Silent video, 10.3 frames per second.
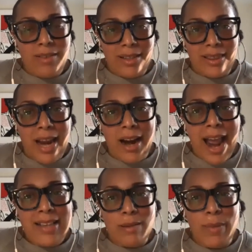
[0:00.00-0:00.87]
there
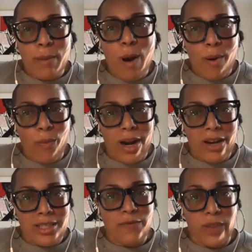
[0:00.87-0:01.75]
has to be a moment where
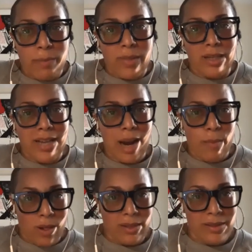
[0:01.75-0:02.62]
you just flip the
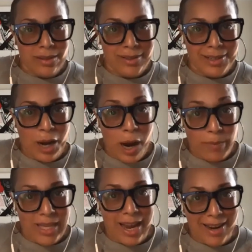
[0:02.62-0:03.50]
table
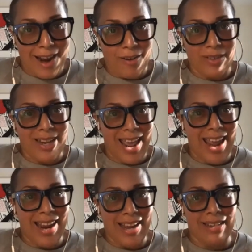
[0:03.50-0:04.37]
upside down
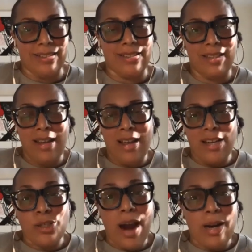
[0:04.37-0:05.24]
and
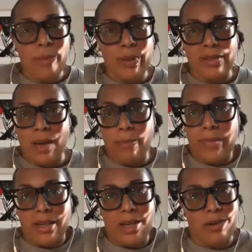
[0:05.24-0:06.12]
try to build
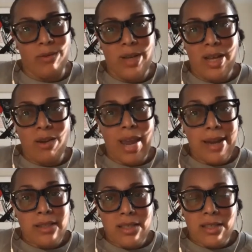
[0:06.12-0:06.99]
something new. You
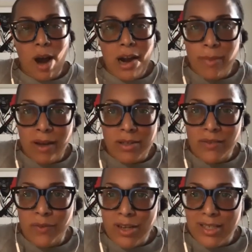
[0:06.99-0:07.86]
can't just talk about
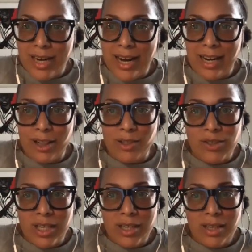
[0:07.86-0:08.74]
diversity and
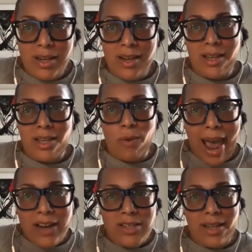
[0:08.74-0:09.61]
inclusion. You
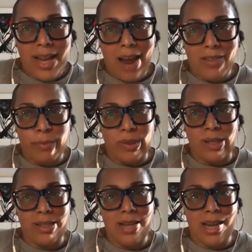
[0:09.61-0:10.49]
actually have to
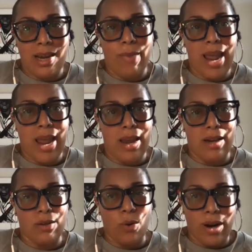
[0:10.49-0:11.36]
build a team
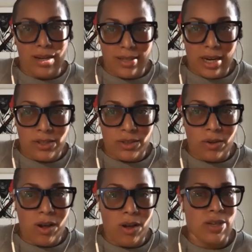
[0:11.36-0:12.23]
and organizational
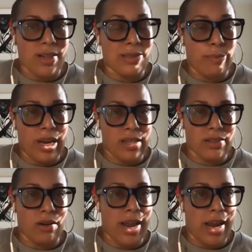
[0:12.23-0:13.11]
culture that's
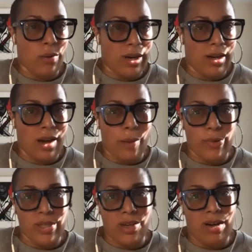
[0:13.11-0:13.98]
based on equity and
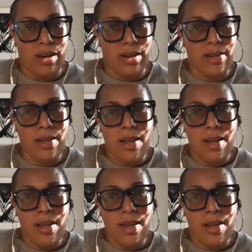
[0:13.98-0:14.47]
opportunity.